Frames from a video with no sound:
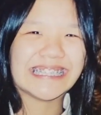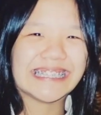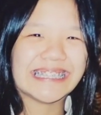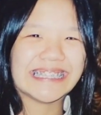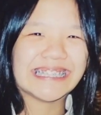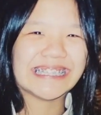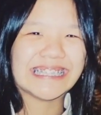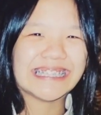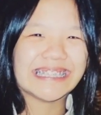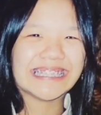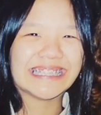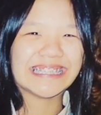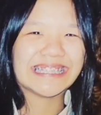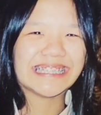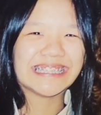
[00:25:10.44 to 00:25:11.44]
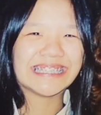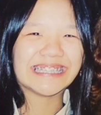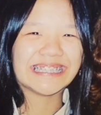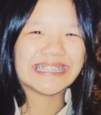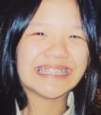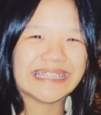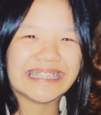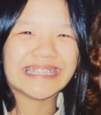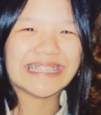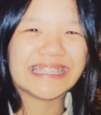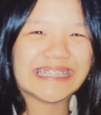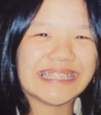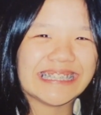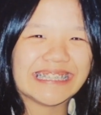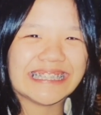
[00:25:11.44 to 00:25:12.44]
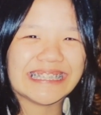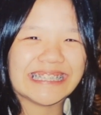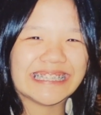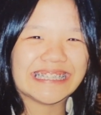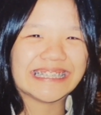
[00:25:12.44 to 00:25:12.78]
polo shirt, and I had blue braces, and it was